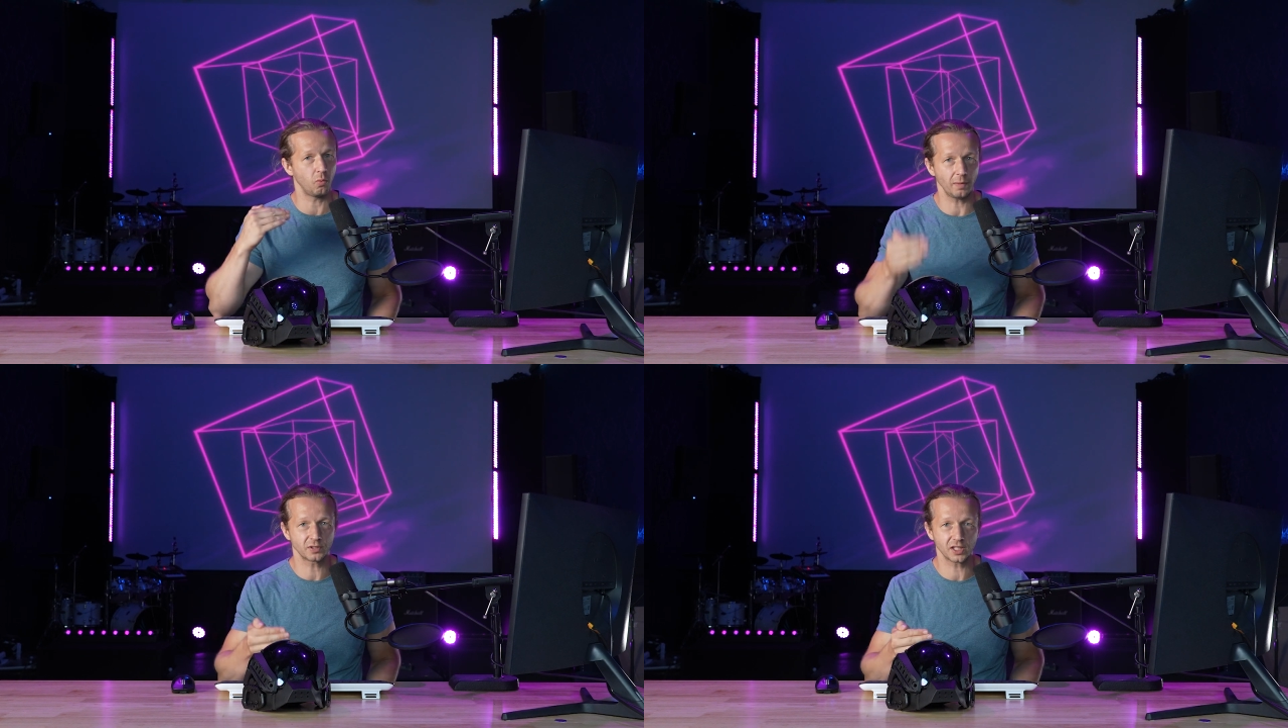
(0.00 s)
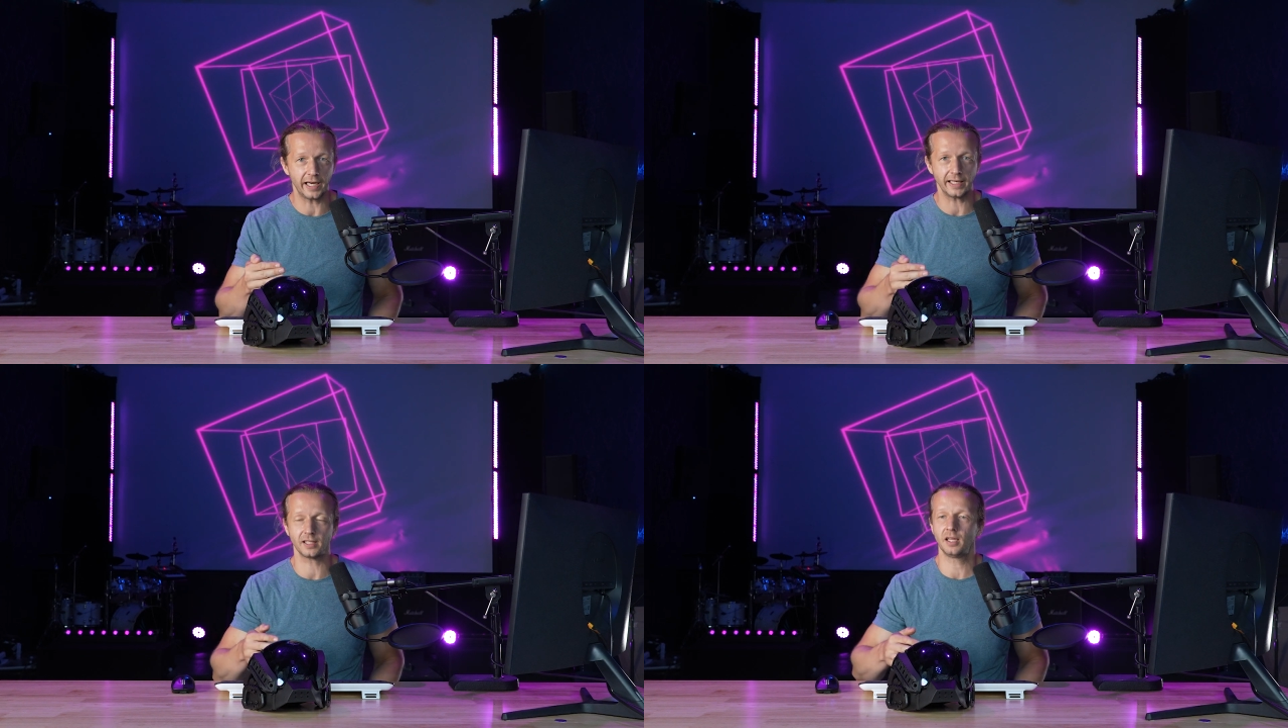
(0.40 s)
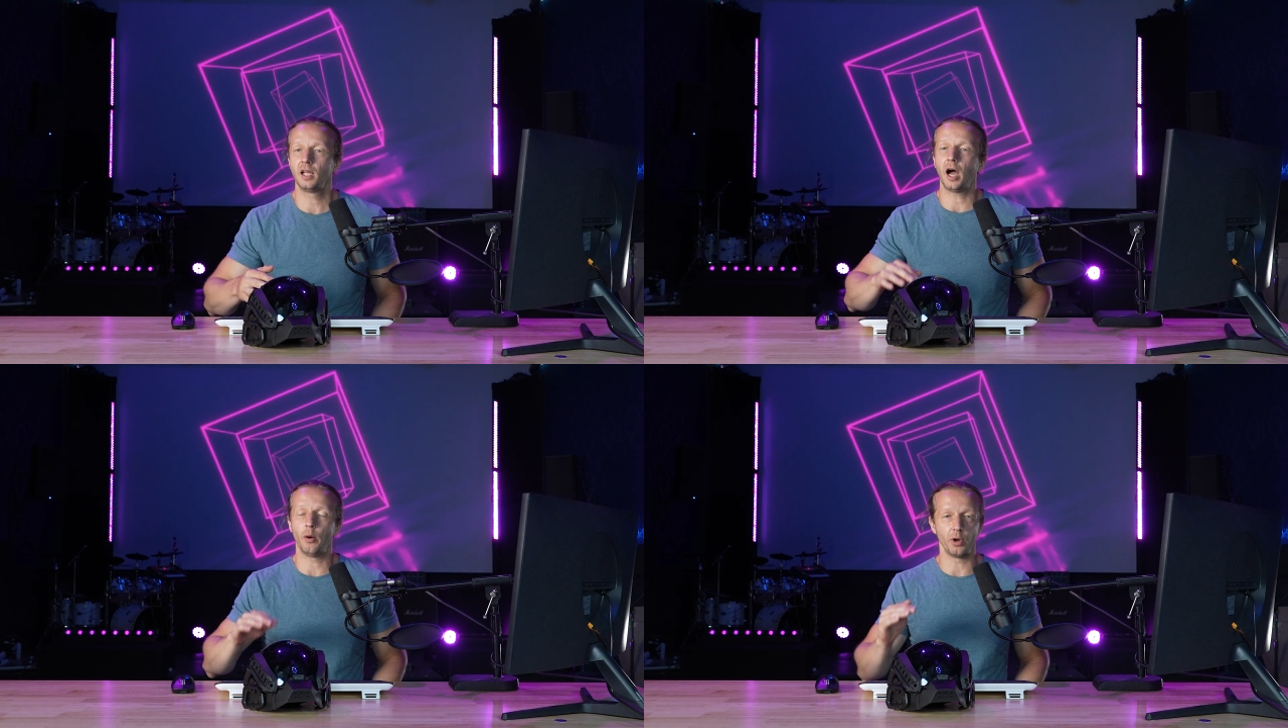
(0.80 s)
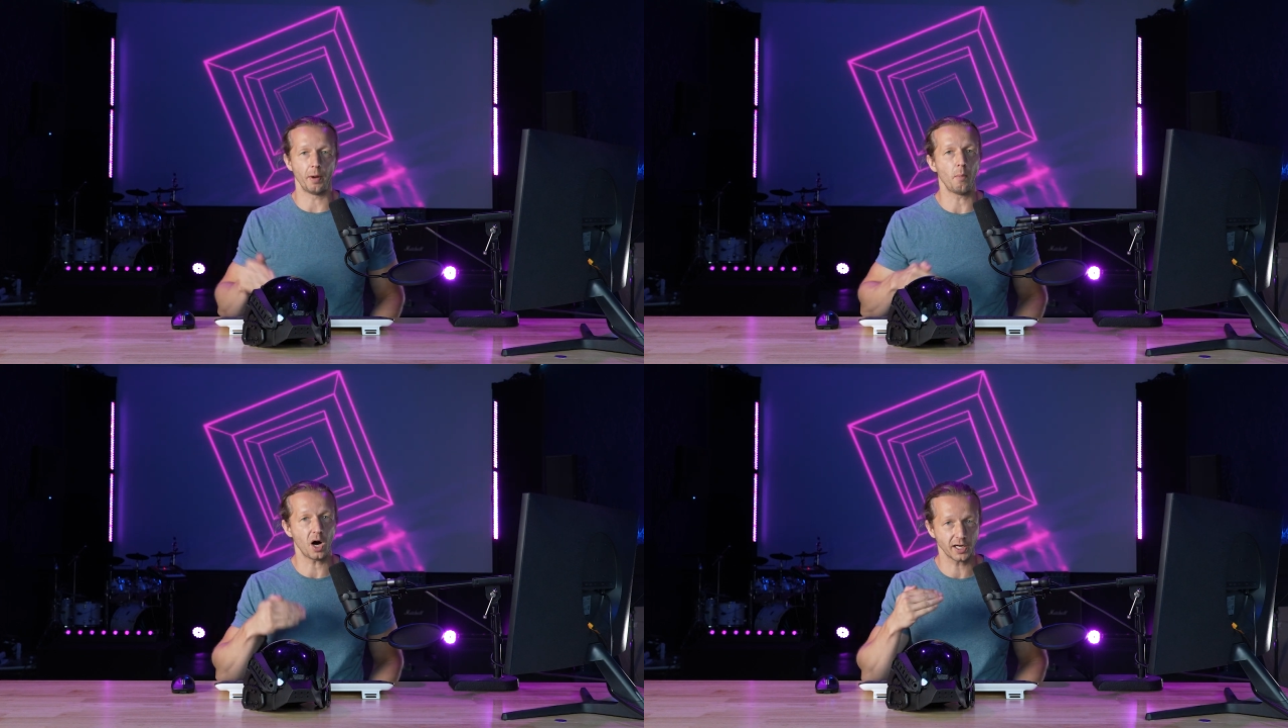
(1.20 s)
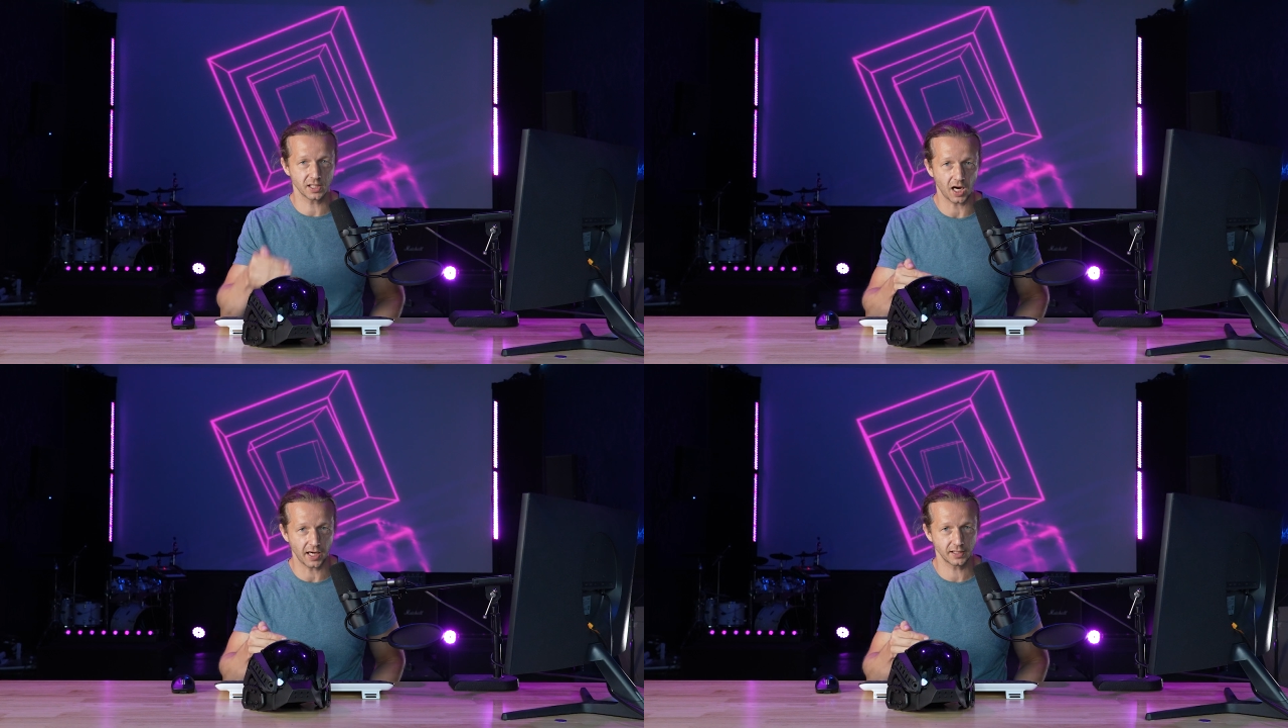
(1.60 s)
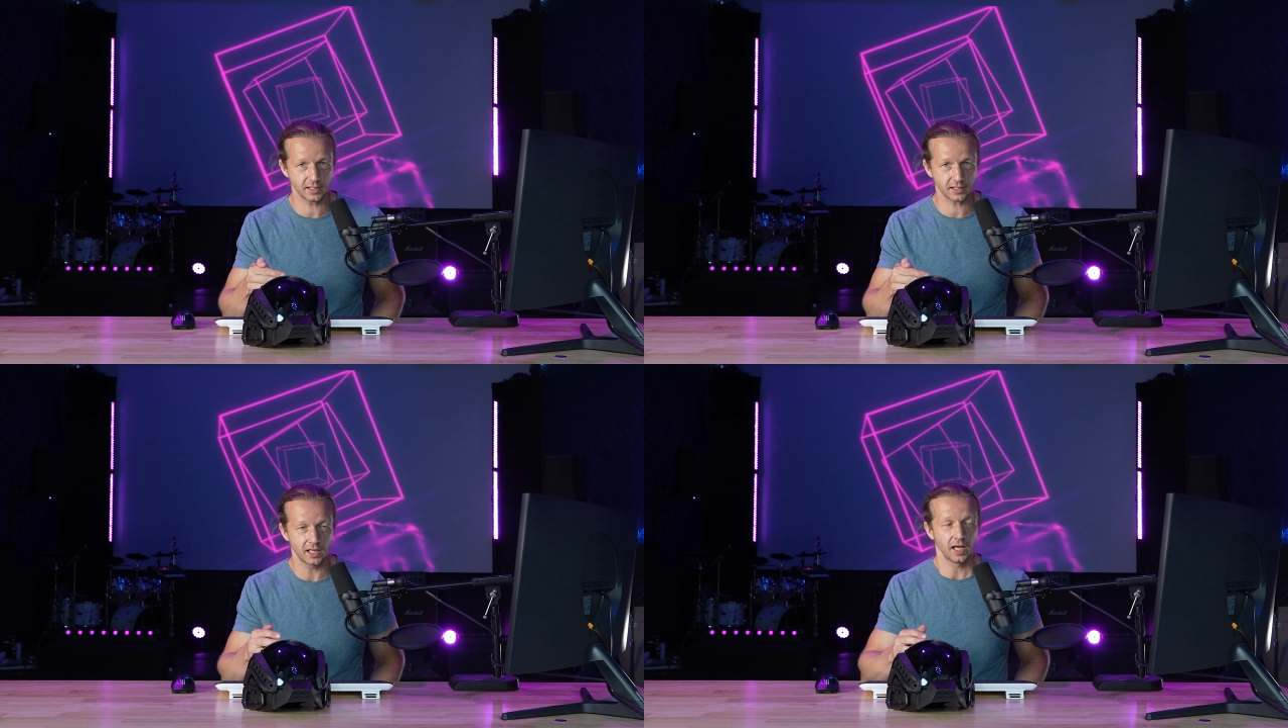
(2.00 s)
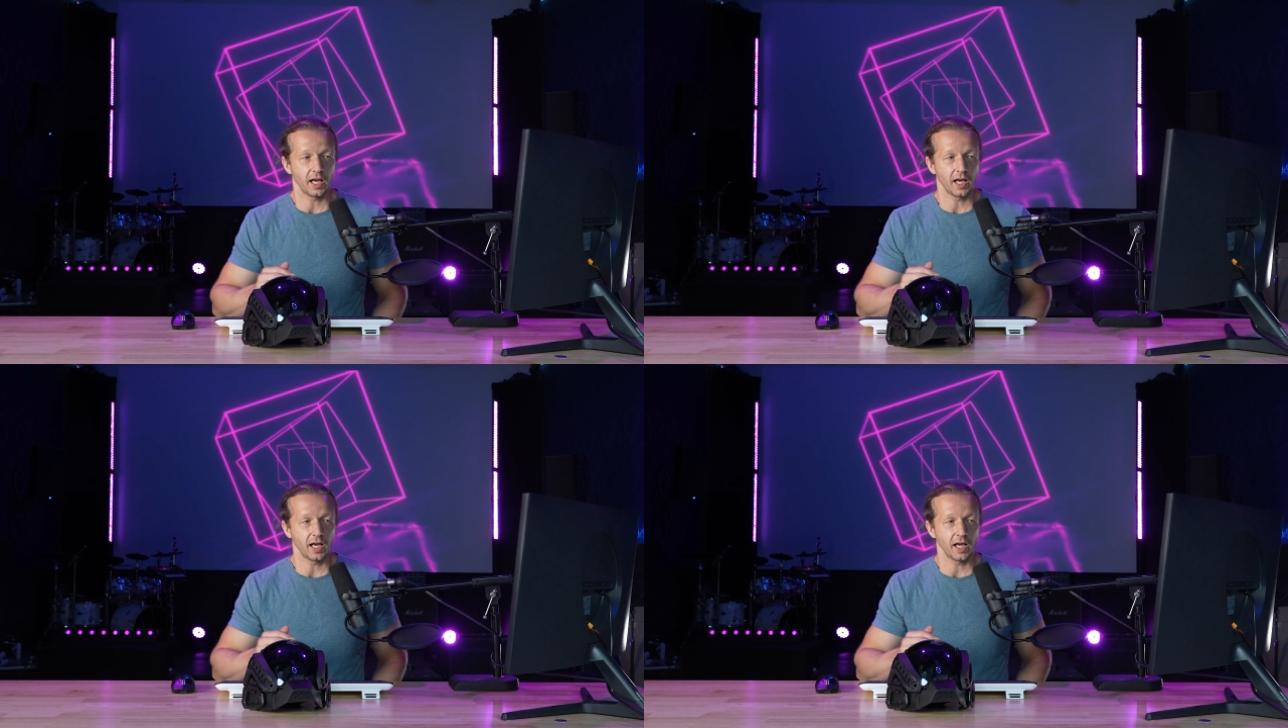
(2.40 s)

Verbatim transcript: website. I want to monetize it.